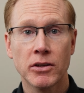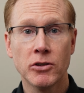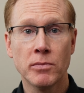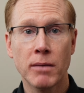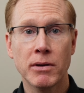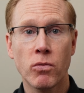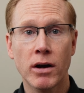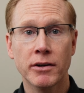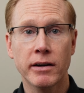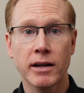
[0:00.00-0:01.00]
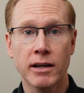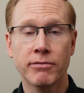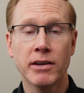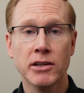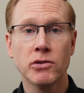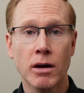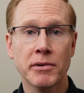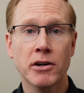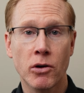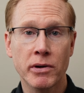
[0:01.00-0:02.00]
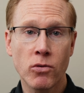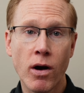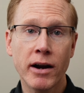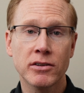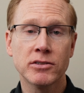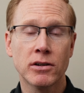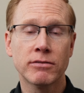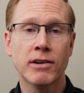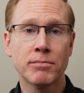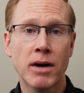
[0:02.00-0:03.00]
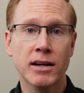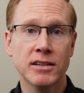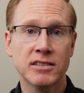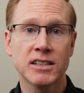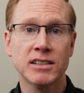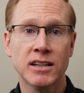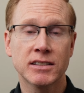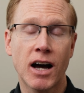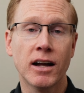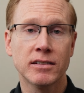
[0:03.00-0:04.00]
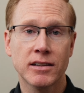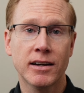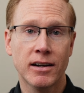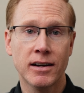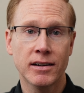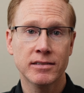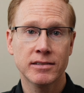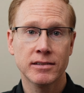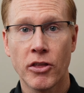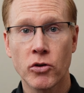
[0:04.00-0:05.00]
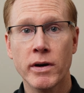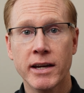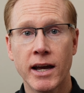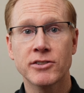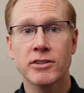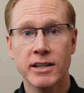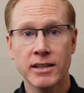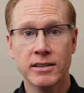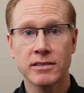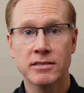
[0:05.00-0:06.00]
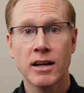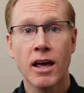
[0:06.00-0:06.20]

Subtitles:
you may be wondering if EU MDR requires notified bodies to conduct on-site audits. The quick answer is,